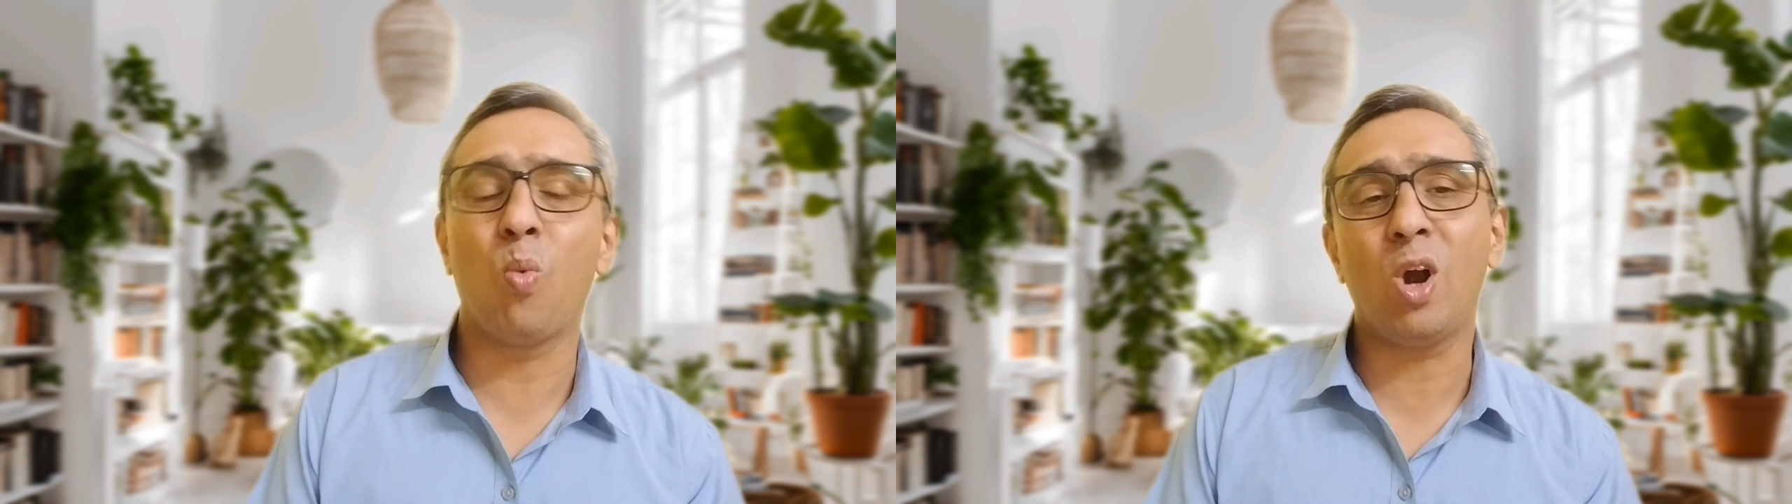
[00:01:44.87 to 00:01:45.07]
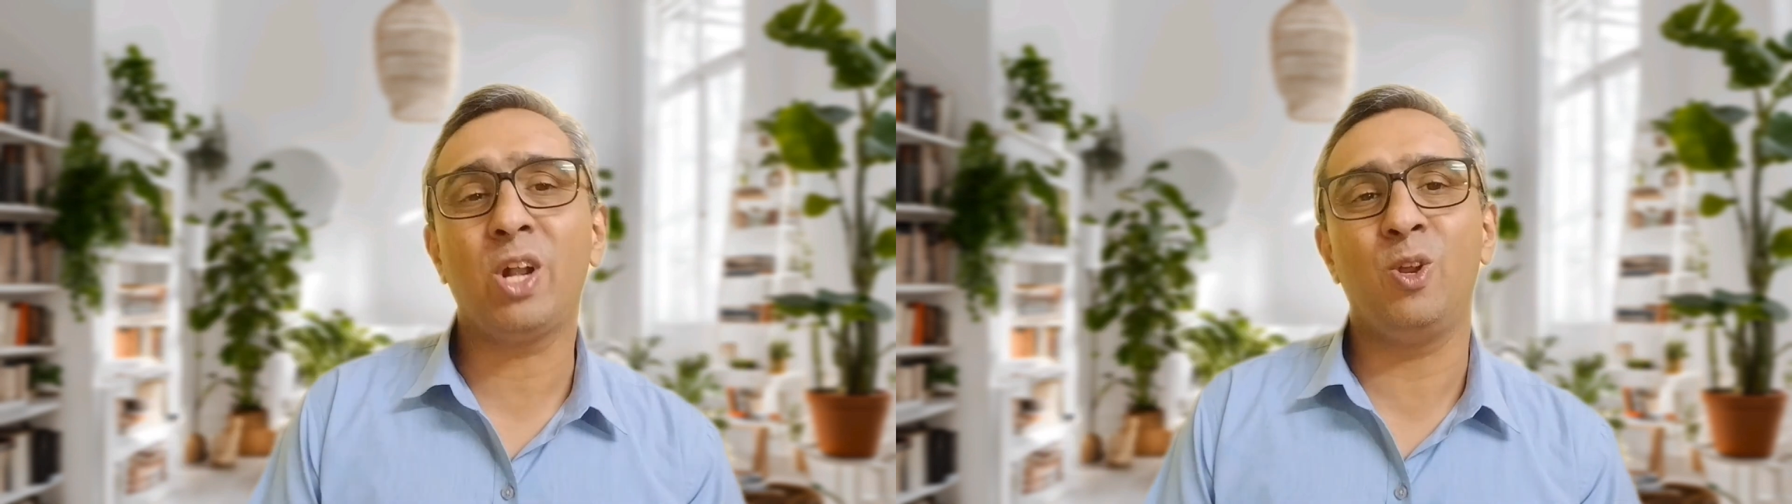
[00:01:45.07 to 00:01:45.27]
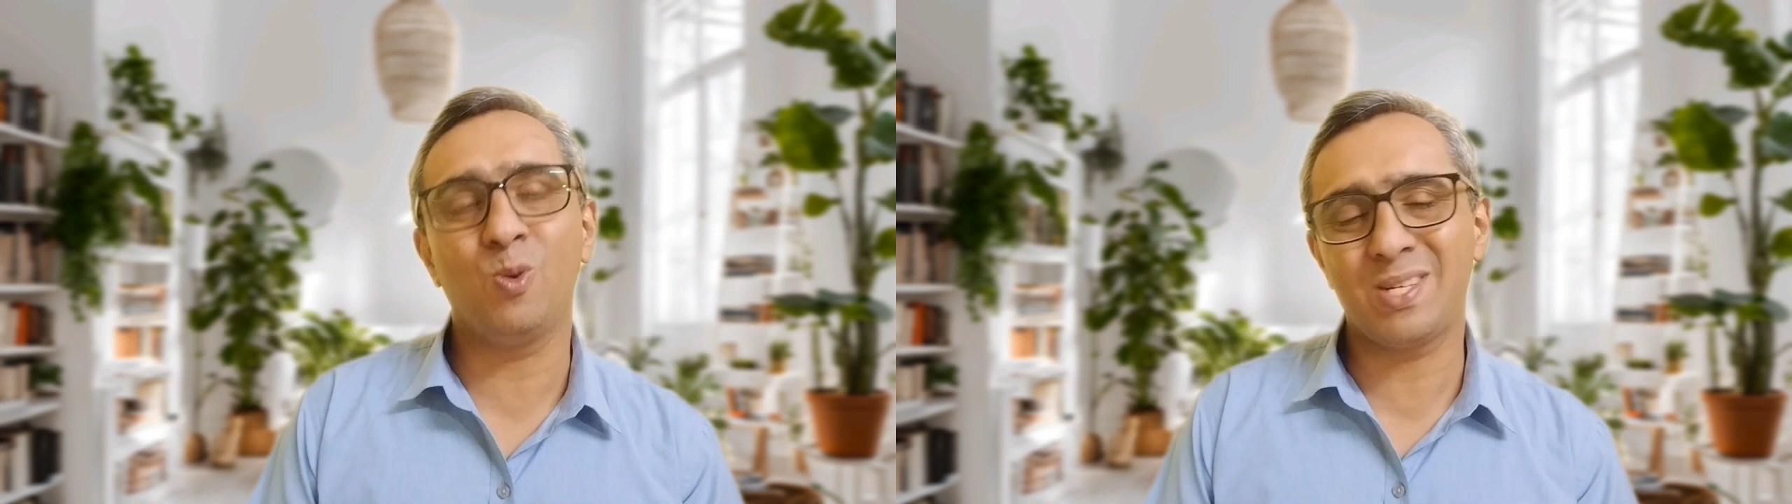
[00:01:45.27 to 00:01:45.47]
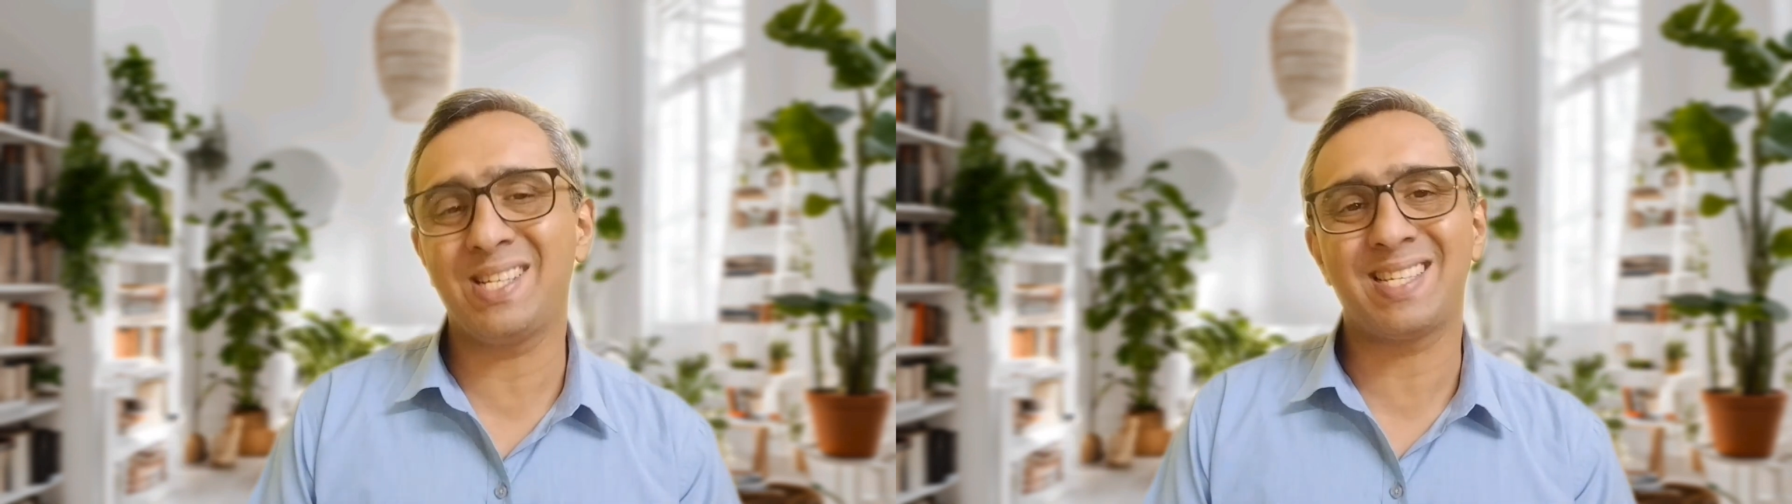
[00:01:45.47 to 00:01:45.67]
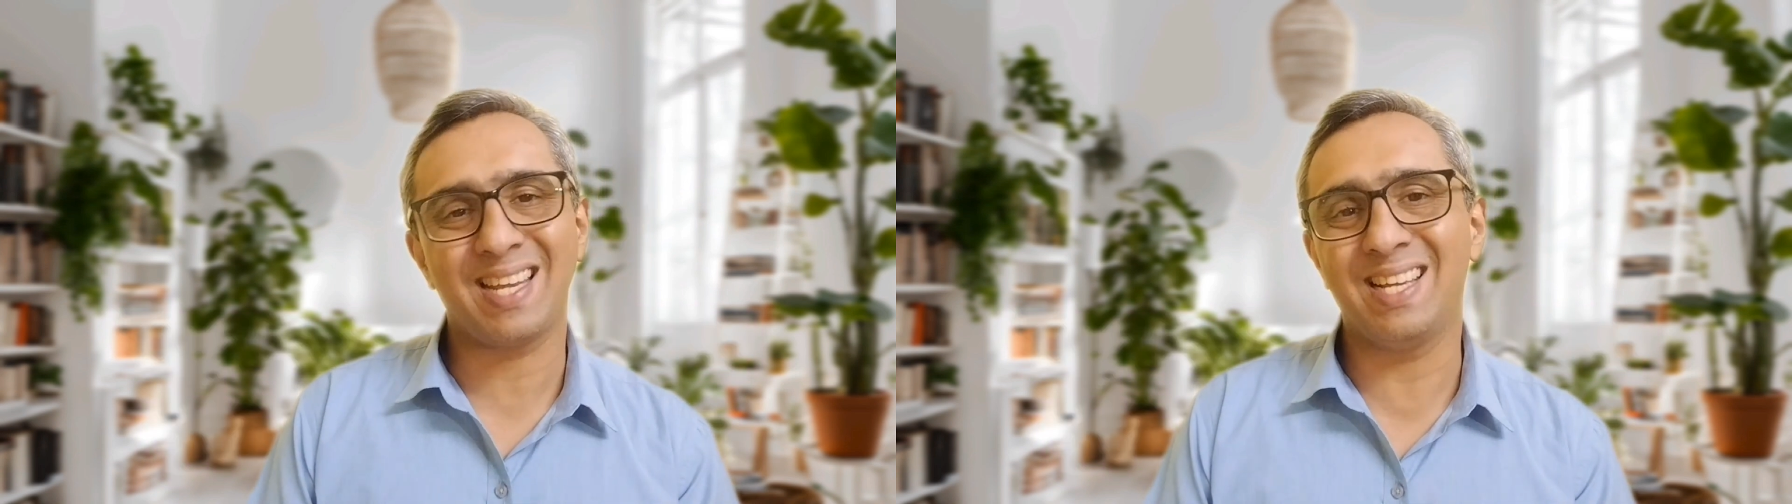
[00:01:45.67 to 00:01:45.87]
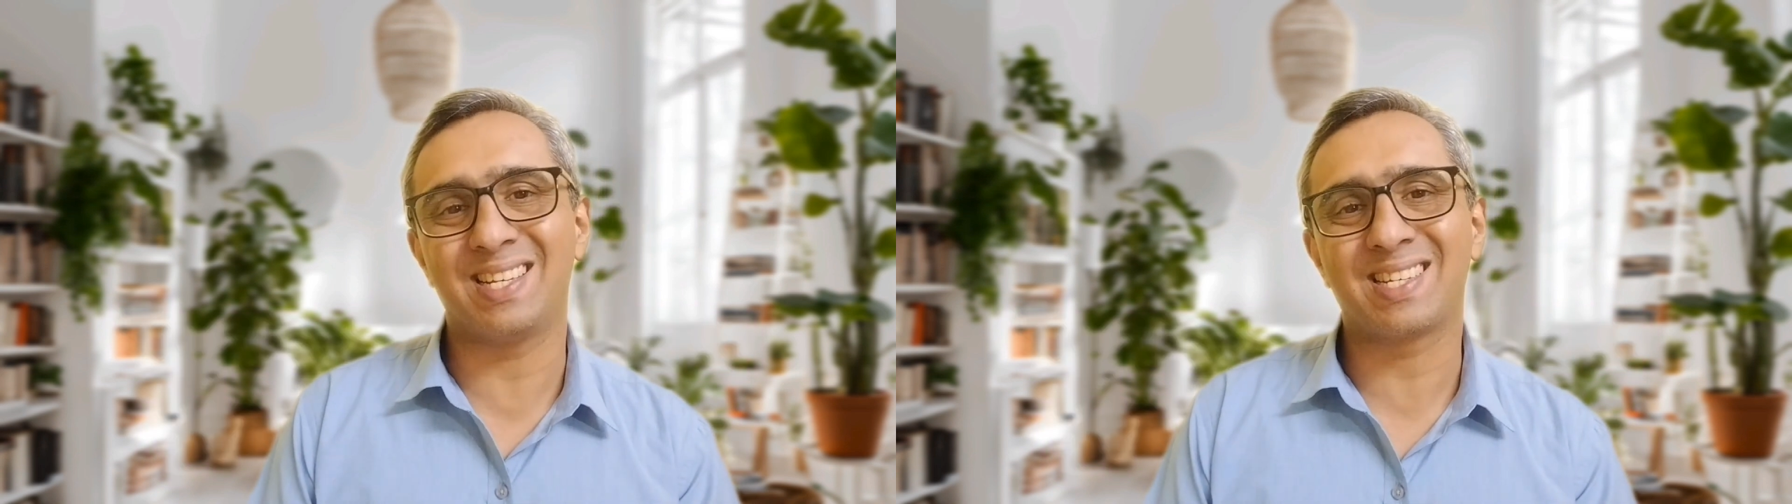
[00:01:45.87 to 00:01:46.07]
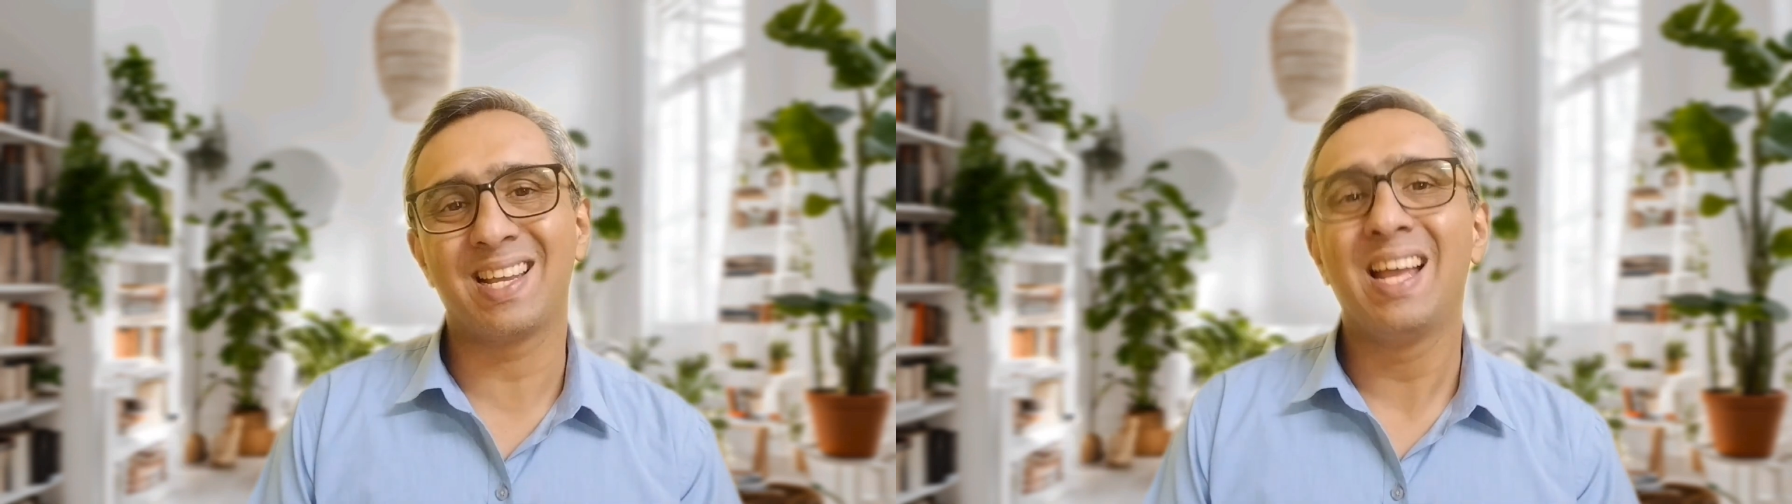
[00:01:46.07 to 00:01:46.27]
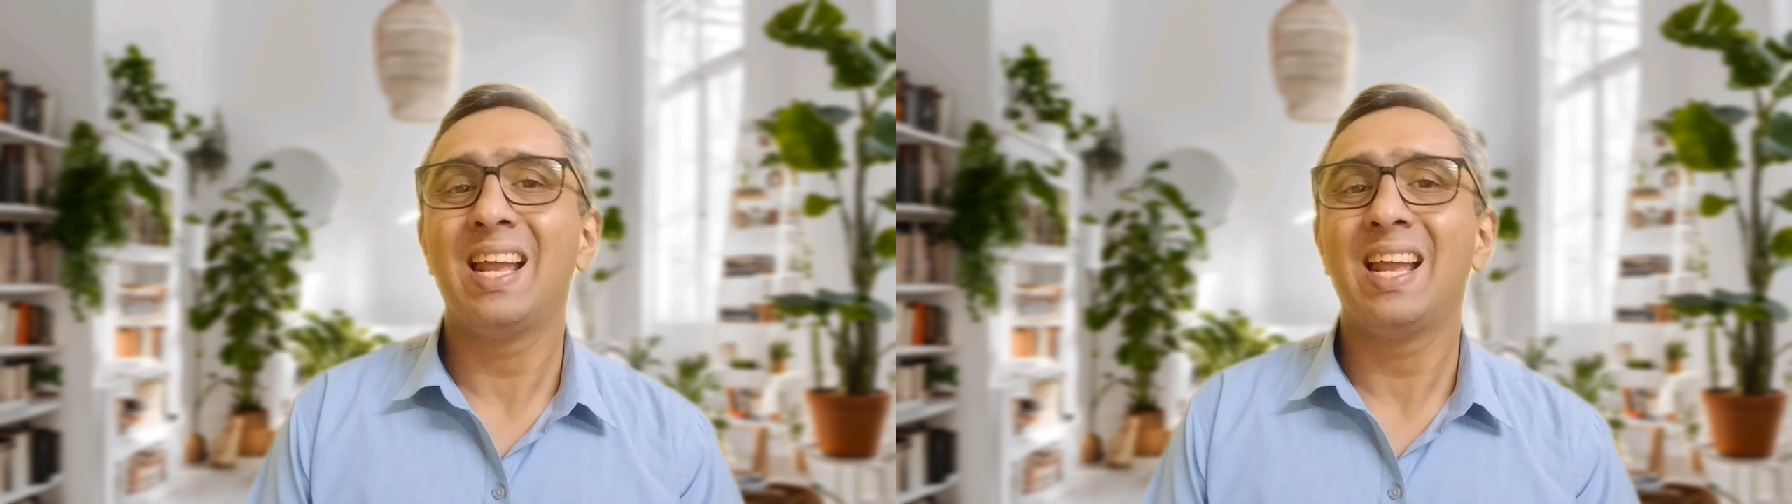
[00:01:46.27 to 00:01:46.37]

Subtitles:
what nuisance is,